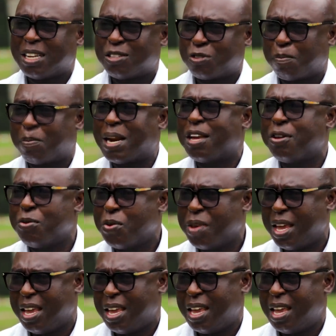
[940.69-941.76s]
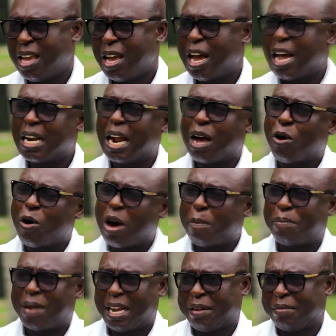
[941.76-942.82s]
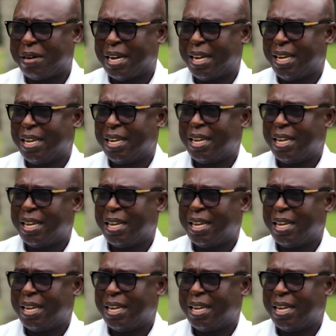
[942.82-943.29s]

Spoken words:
and supply UK na or apply my